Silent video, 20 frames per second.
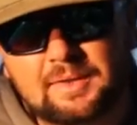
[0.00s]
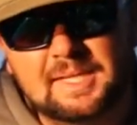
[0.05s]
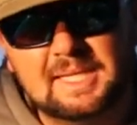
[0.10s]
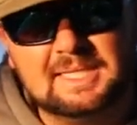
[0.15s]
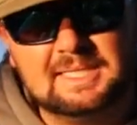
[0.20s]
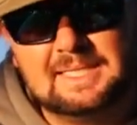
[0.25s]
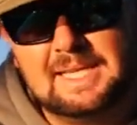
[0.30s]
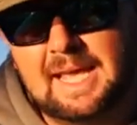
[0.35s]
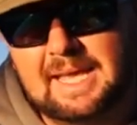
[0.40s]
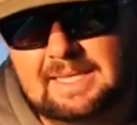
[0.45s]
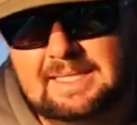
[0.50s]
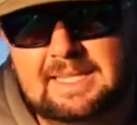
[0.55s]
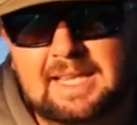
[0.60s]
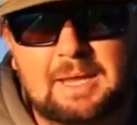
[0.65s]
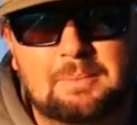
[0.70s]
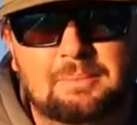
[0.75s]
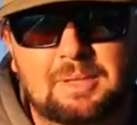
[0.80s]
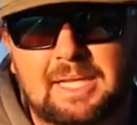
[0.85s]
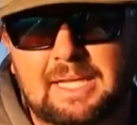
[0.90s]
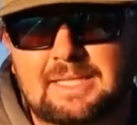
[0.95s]
in the exact
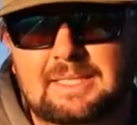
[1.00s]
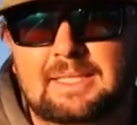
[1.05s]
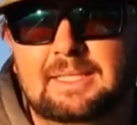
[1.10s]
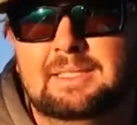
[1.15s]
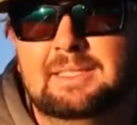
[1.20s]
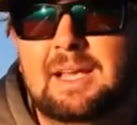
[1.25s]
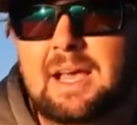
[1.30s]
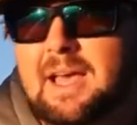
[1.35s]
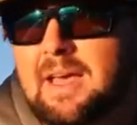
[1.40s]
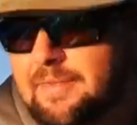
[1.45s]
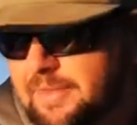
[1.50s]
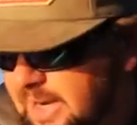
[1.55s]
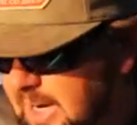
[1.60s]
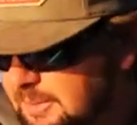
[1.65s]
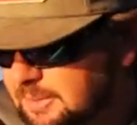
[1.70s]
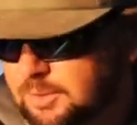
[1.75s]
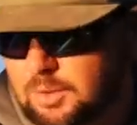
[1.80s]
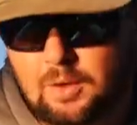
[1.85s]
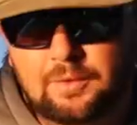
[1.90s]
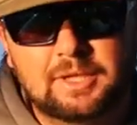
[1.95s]
same places that I
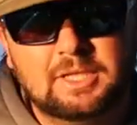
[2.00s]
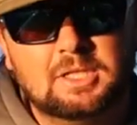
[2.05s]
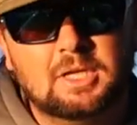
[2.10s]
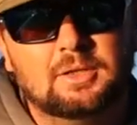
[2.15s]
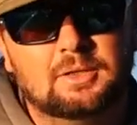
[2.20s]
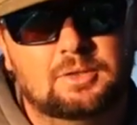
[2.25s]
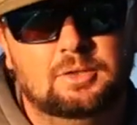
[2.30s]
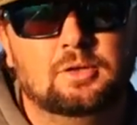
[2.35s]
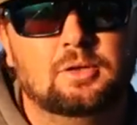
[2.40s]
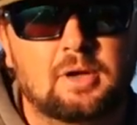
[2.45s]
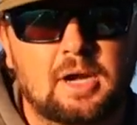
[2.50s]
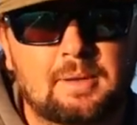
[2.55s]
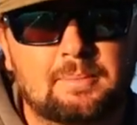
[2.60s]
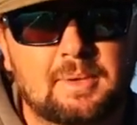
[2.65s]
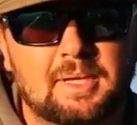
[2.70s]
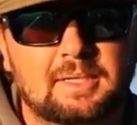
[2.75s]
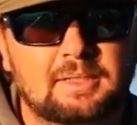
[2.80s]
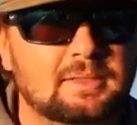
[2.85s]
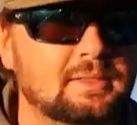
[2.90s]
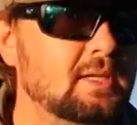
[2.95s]
was throwing these other two
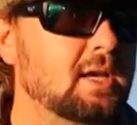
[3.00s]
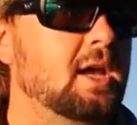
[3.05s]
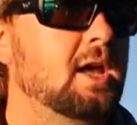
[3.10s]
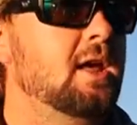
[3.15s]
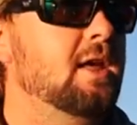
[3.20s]
crankbaits.